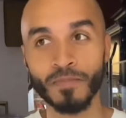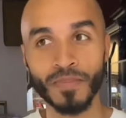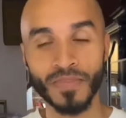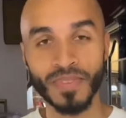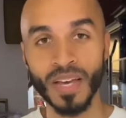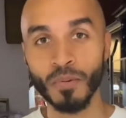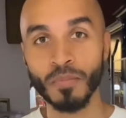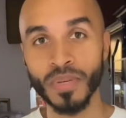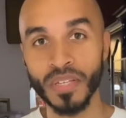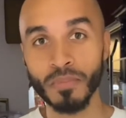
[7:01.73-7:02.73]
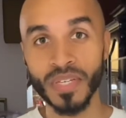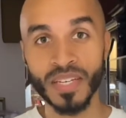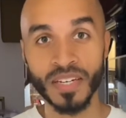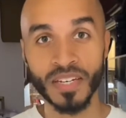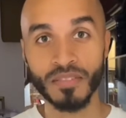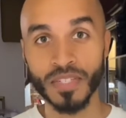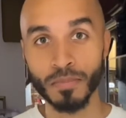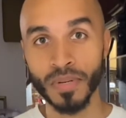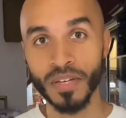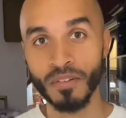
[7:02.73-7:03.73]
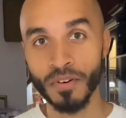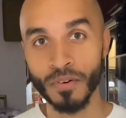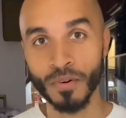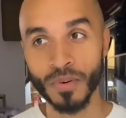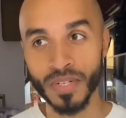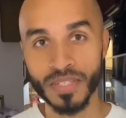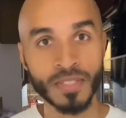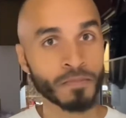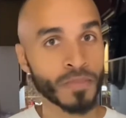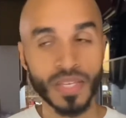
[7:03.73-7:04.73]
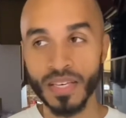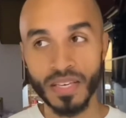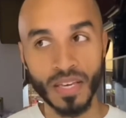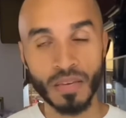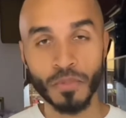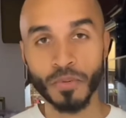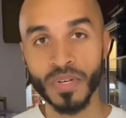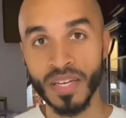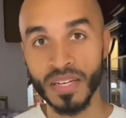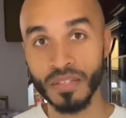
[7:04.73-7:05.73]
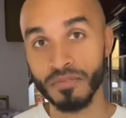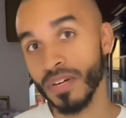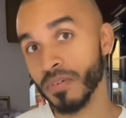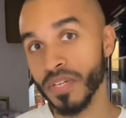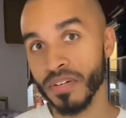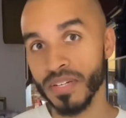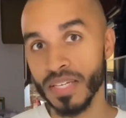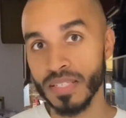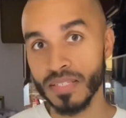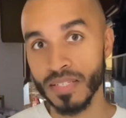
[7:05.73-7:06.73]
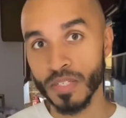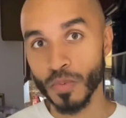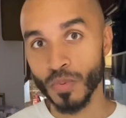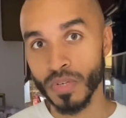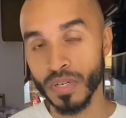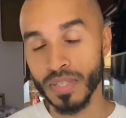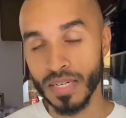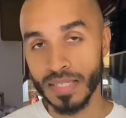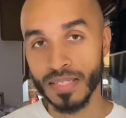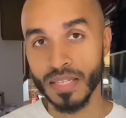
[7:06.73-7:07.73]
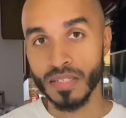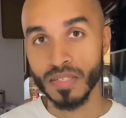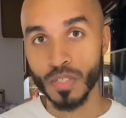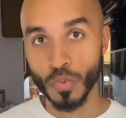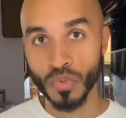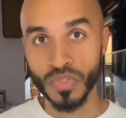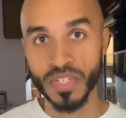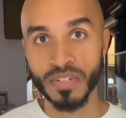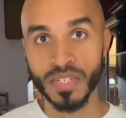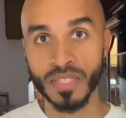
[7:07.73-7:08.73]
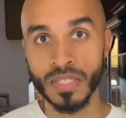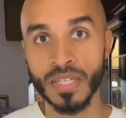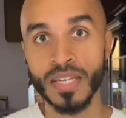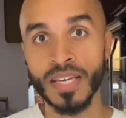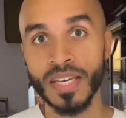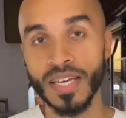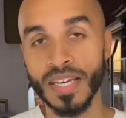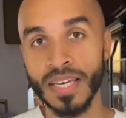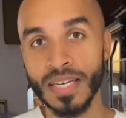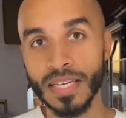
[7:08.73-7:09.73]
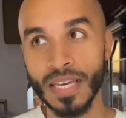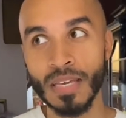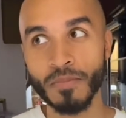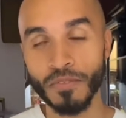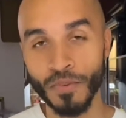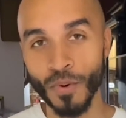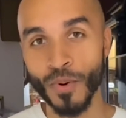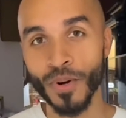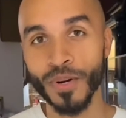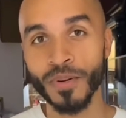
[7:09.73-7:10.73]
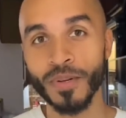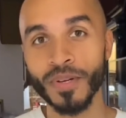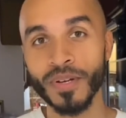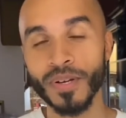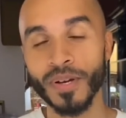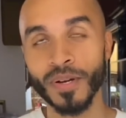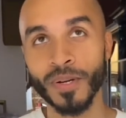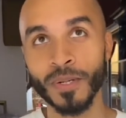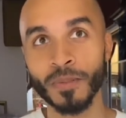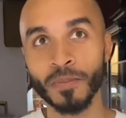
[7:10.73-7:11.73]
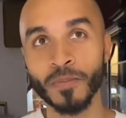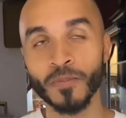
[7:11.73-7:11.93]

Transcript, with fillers: that would be the beginning of his playoff heroics. He came through again the following year in, 96, in the 1996 World Series in Game 4 um,